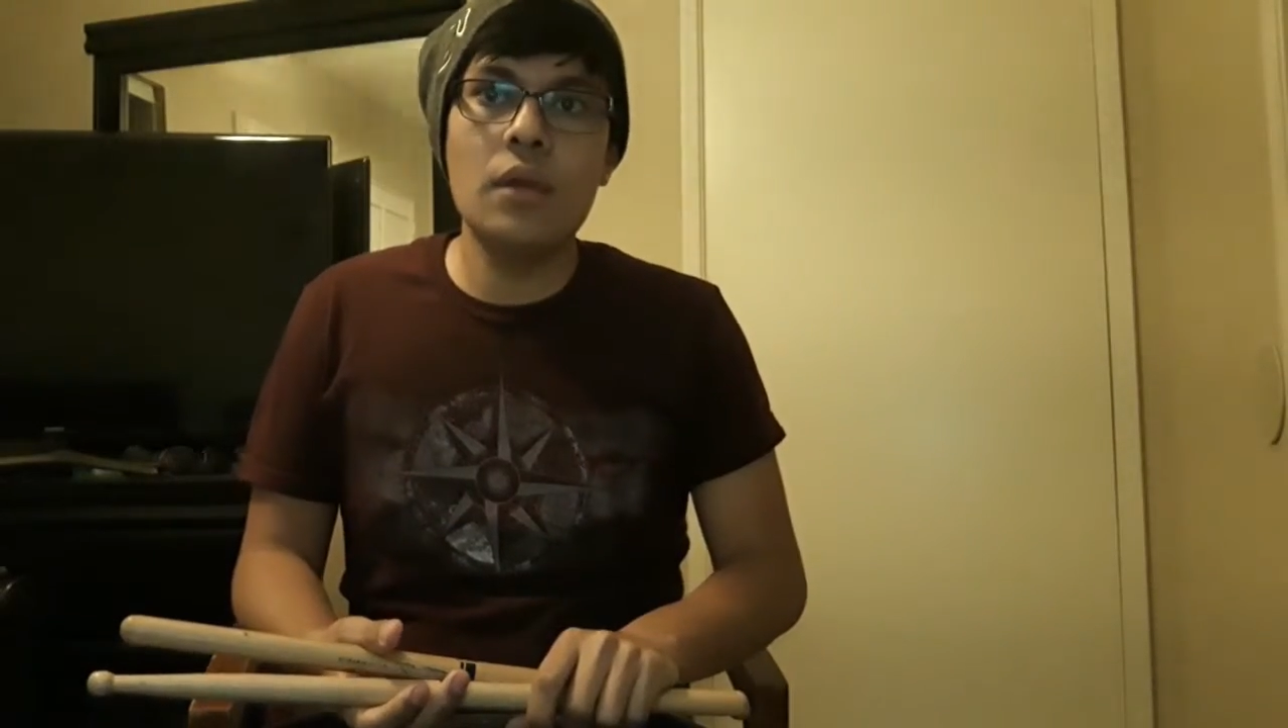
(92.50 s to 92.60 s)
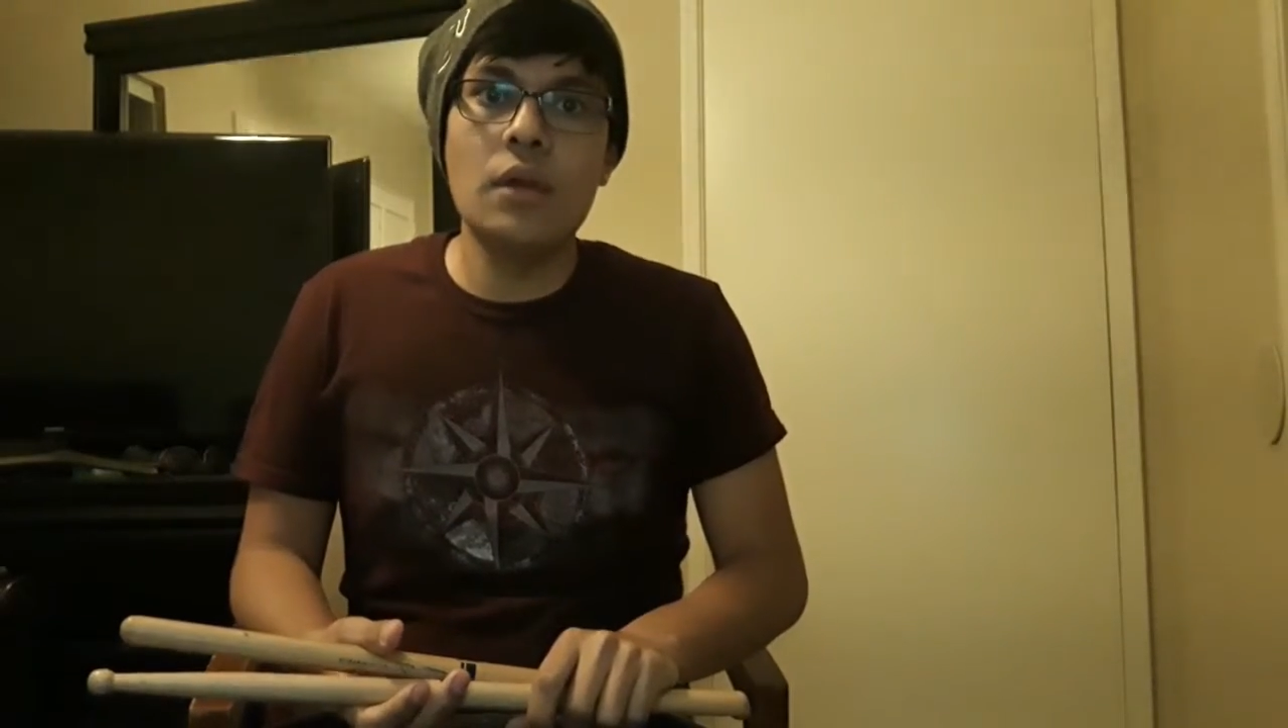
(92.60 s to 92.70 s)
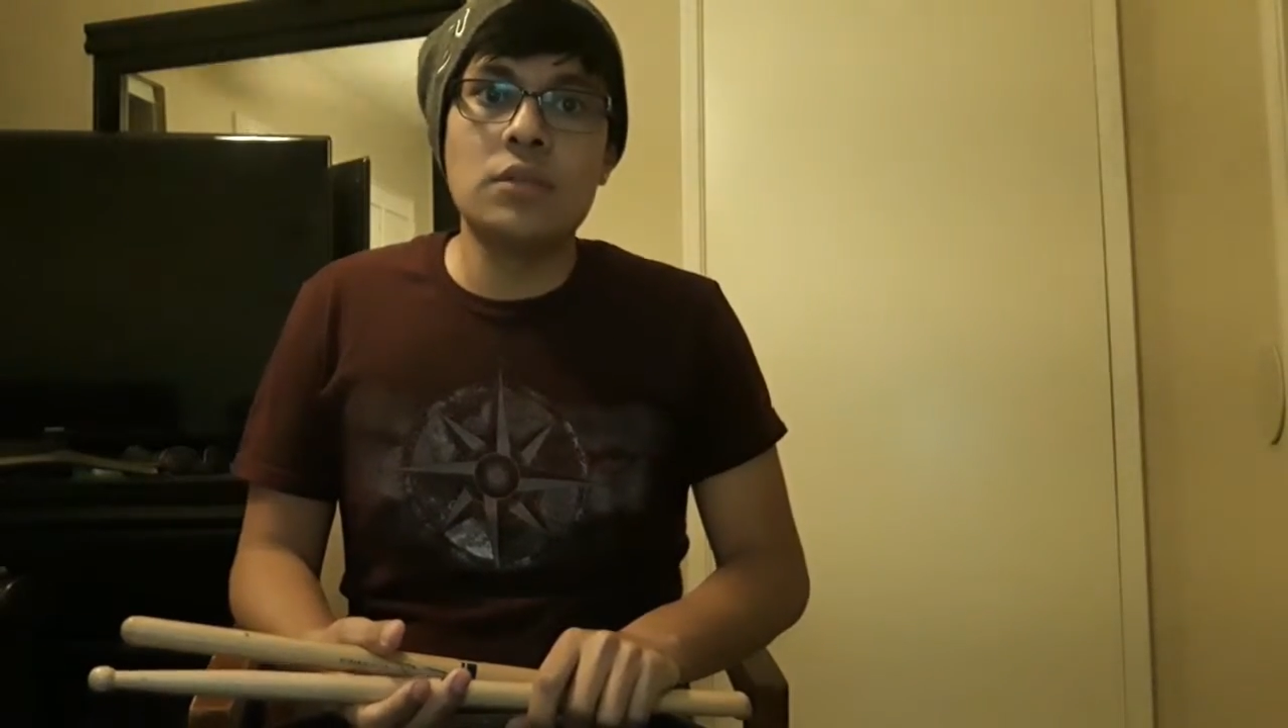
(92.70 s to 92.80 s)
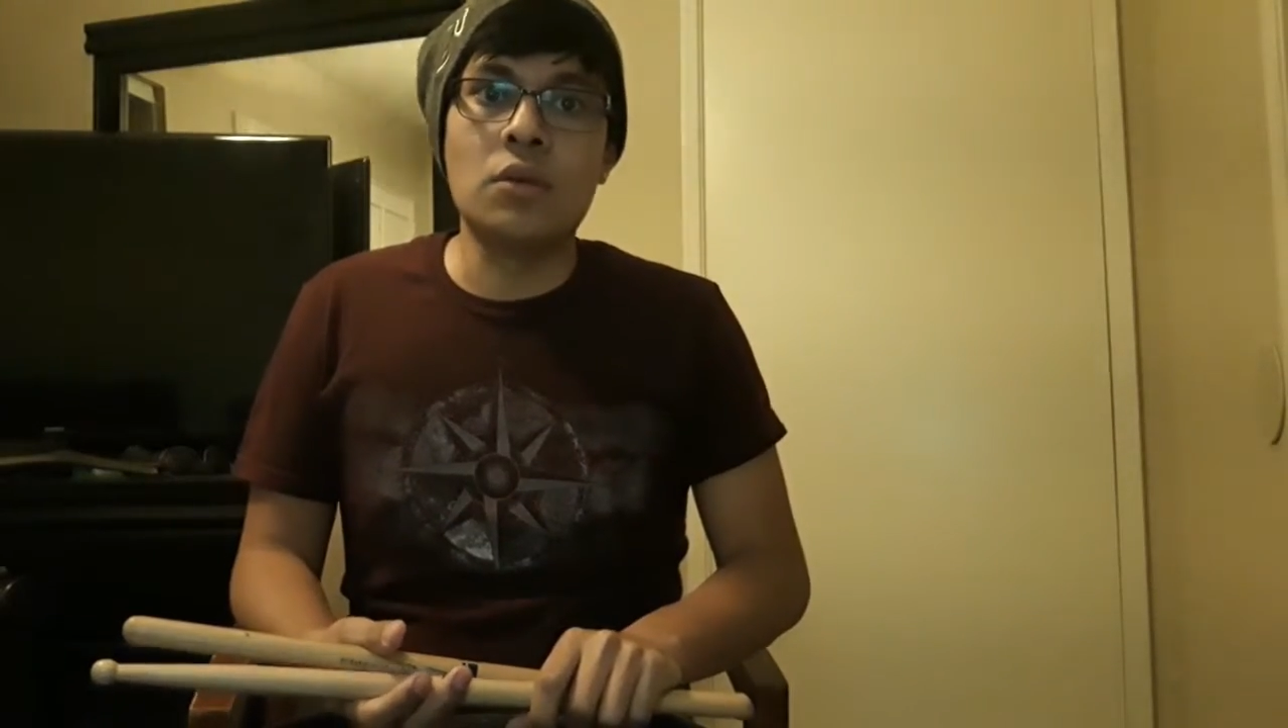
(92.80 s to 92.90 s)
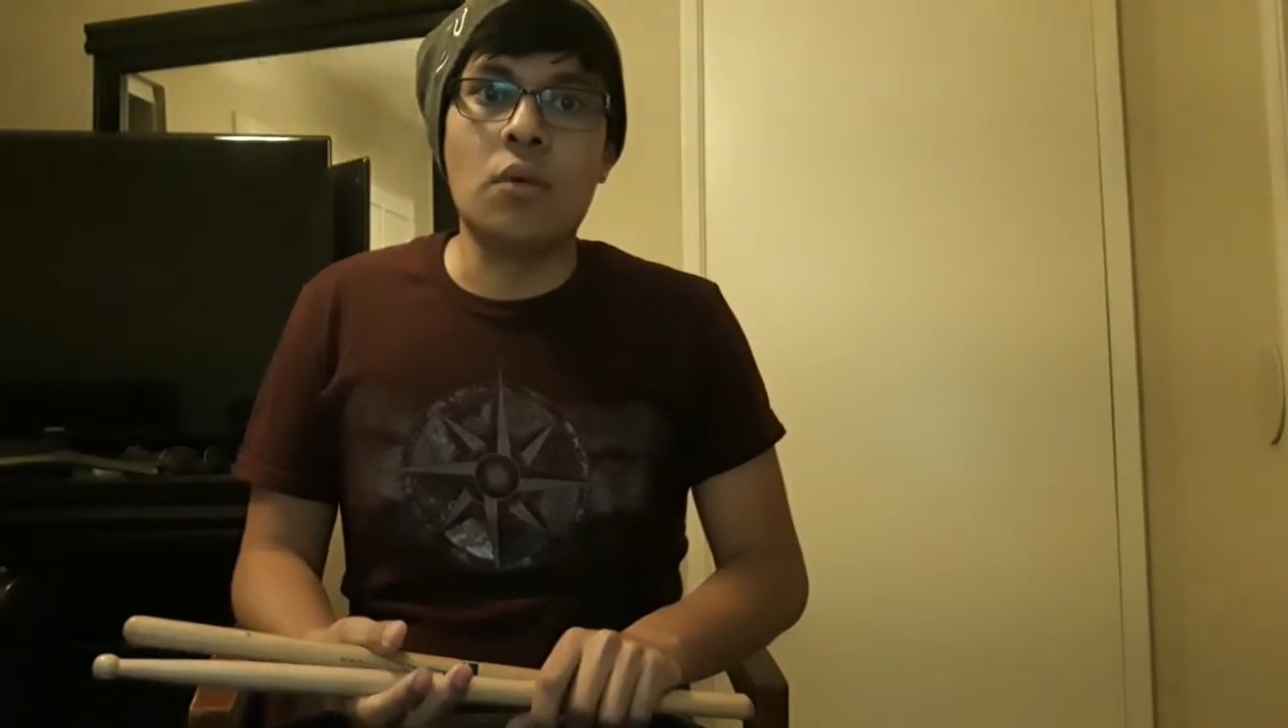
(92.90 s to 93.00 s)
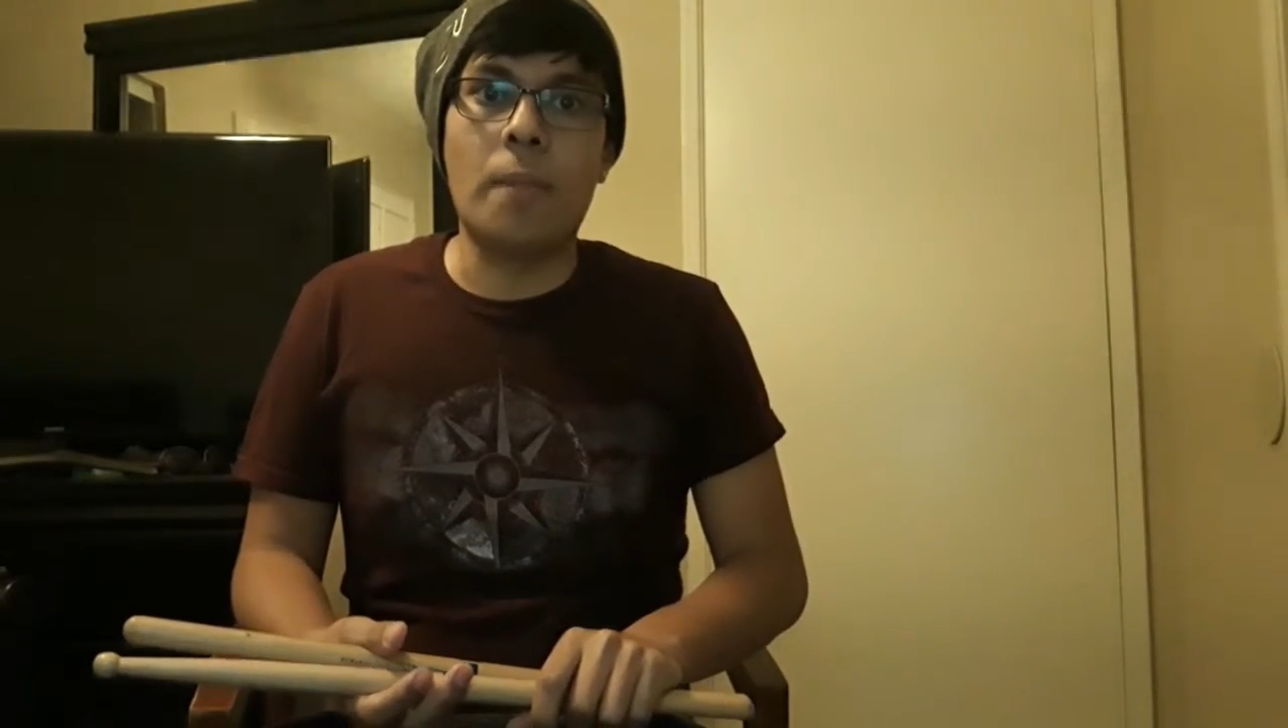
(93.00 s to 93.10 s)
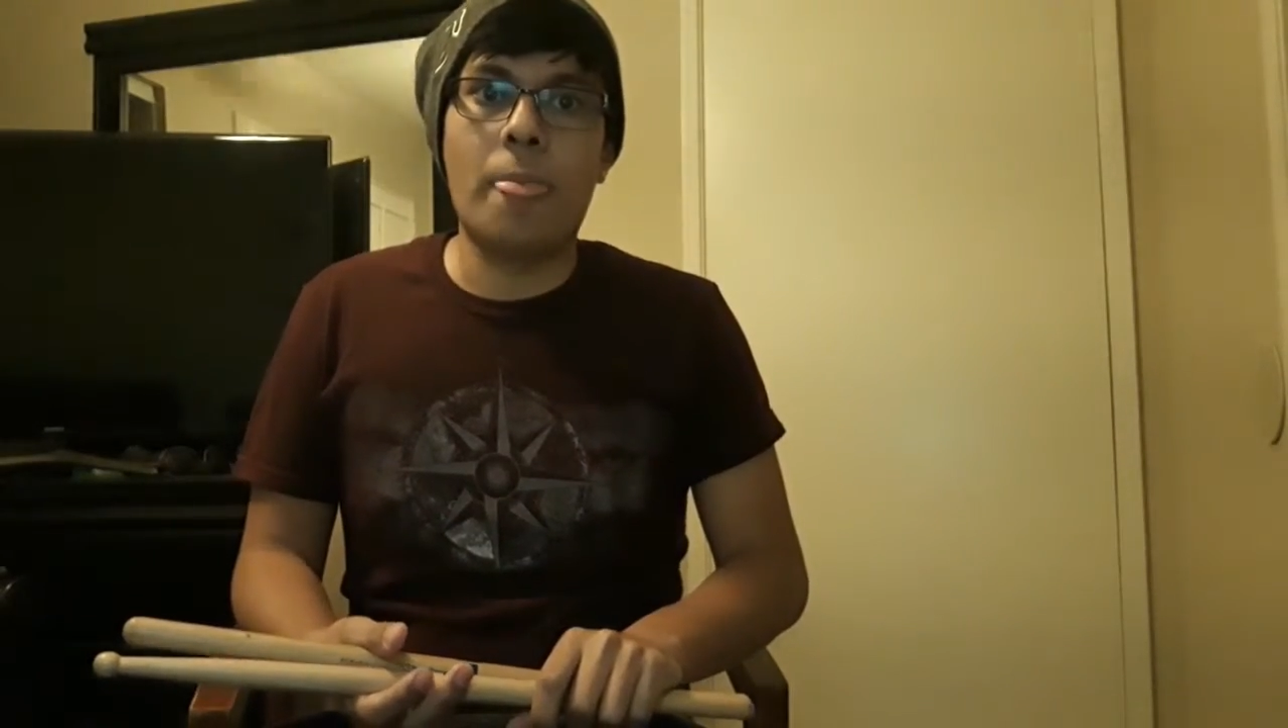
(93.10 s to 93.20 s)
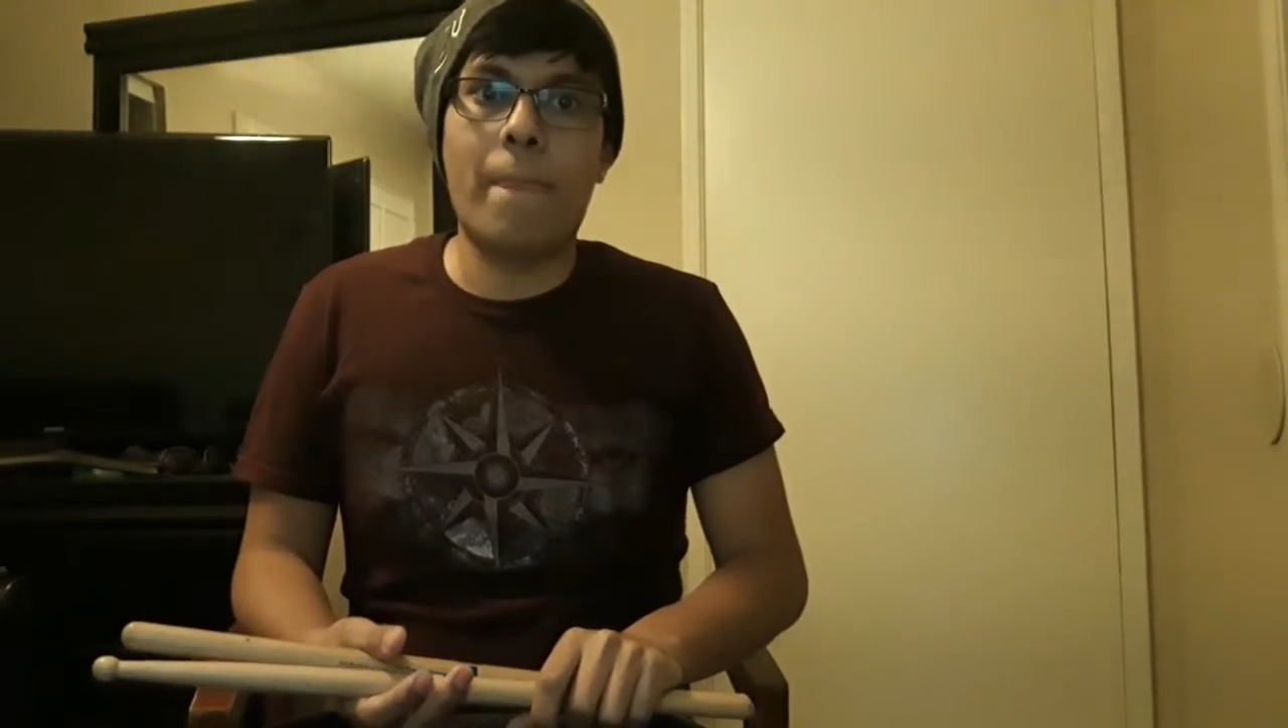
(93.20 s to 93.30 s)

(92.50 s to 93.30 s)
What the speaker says: So